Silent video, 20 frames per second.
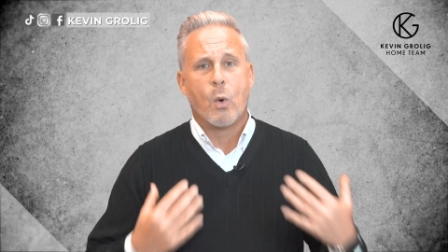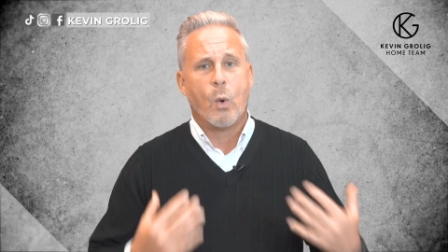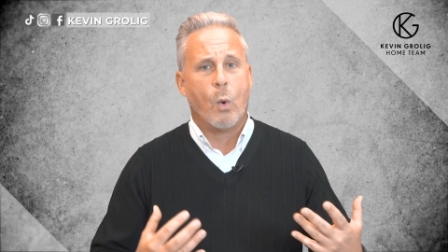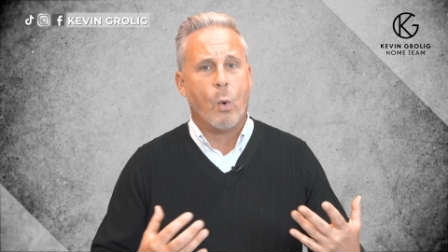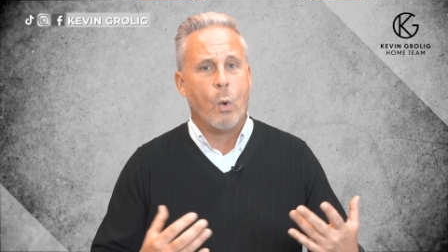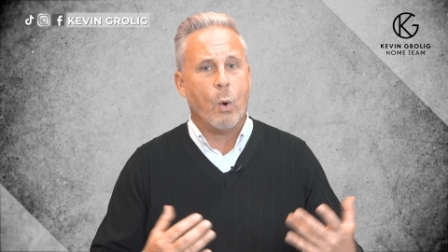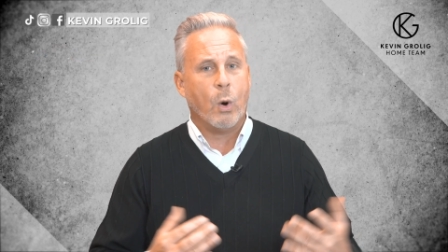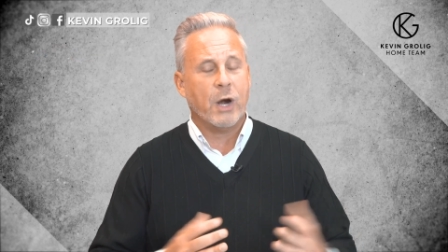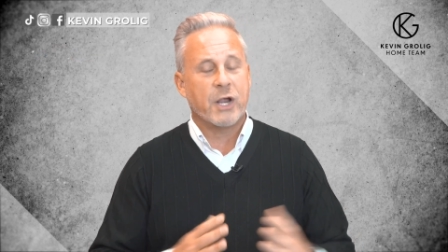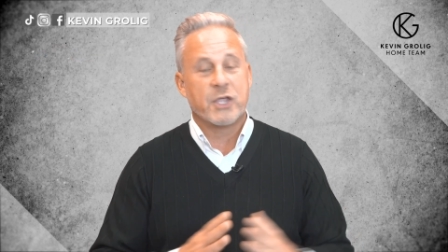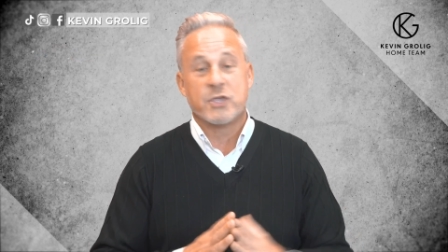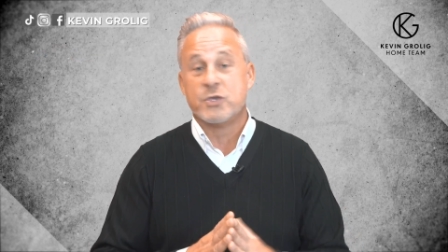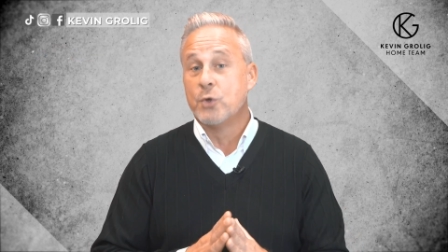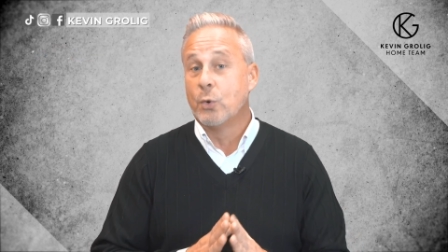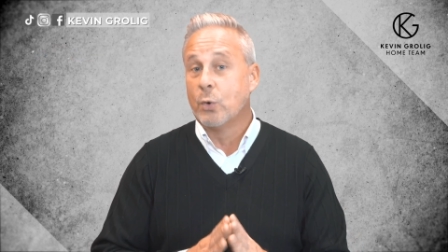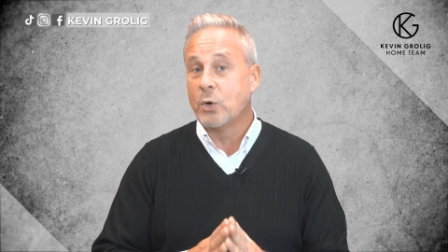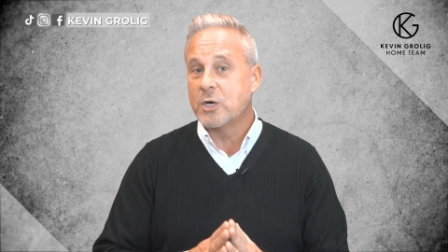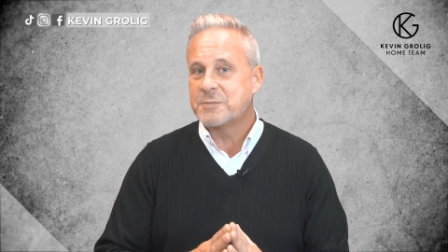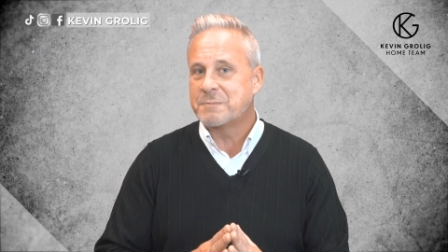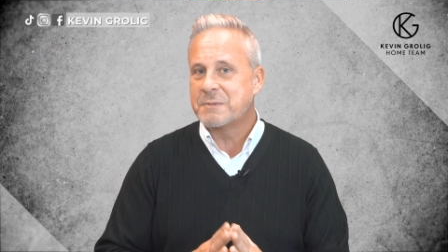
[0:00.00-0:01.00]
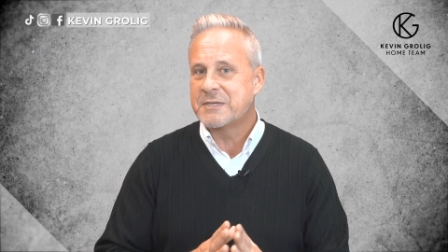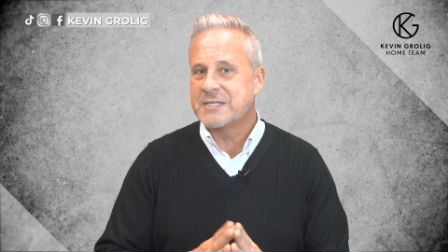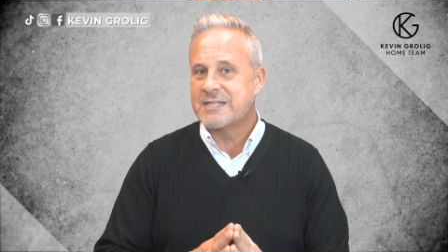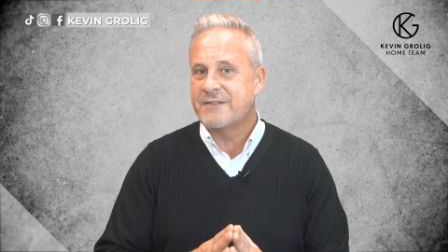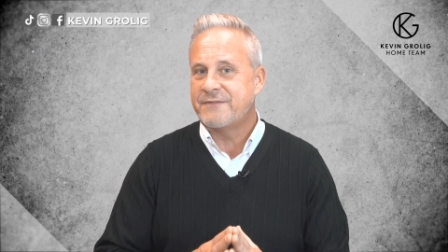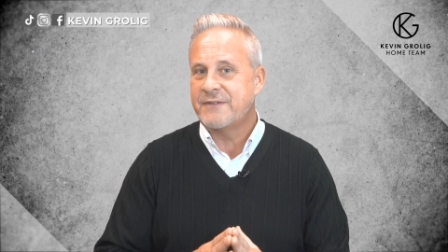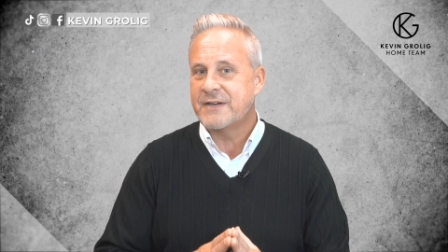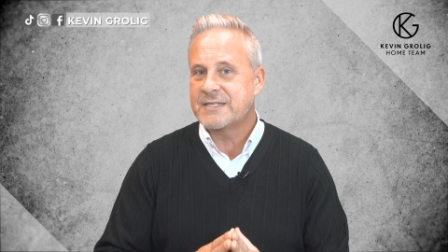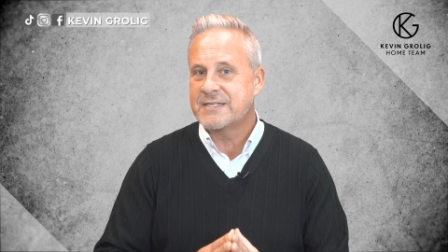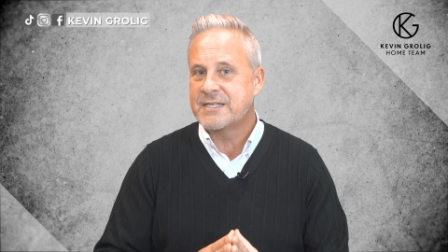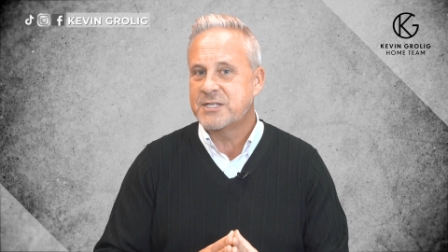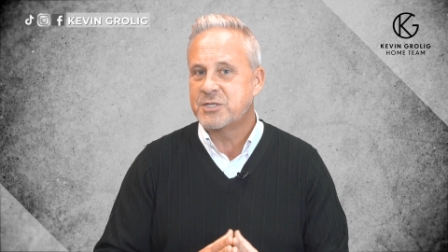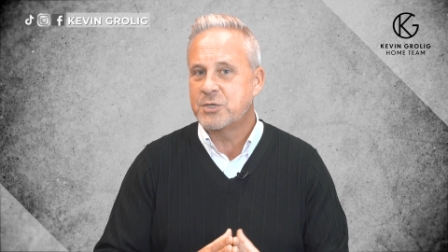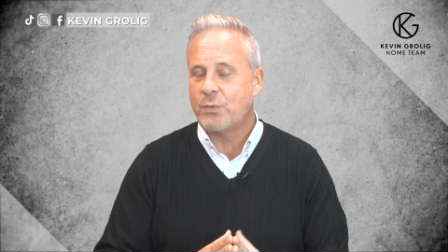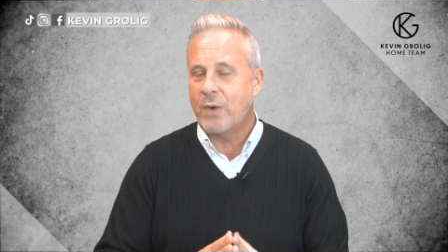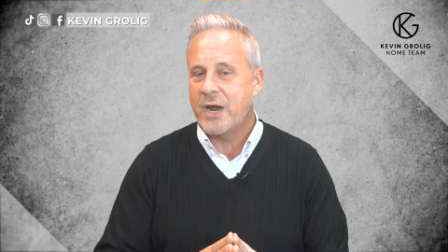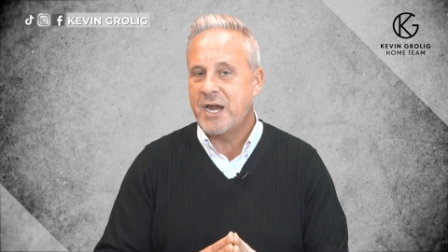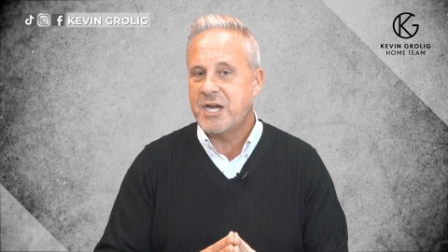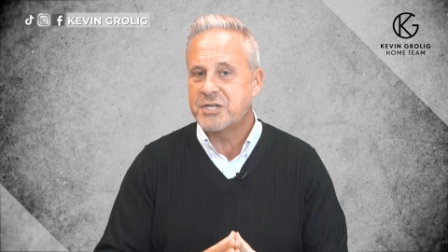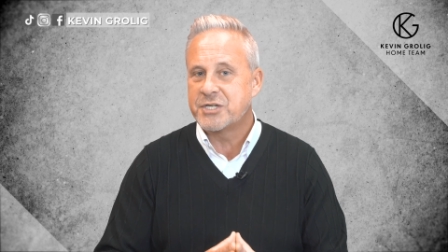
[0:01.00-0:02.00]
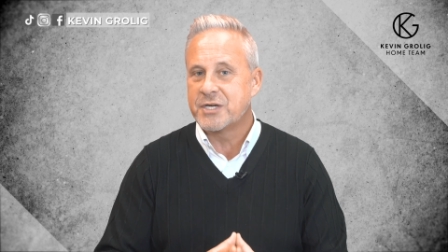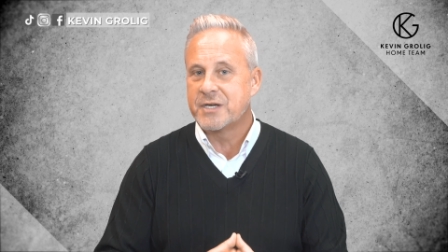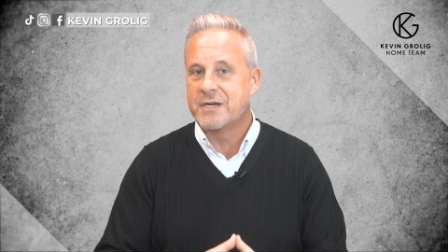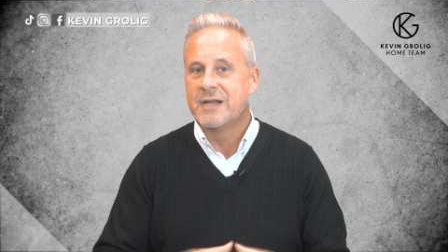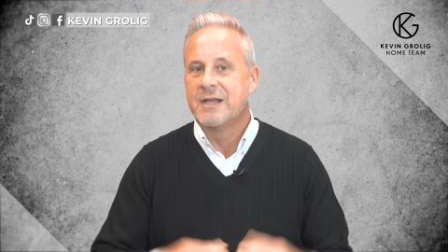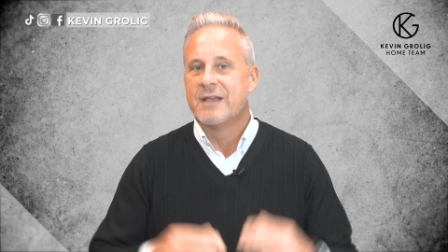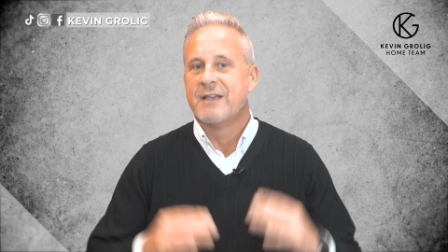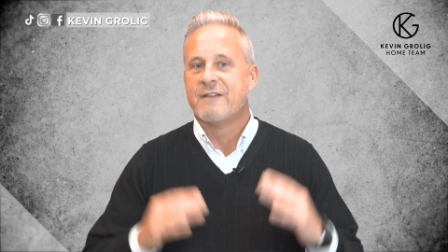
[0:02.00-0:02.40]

or your specific situation,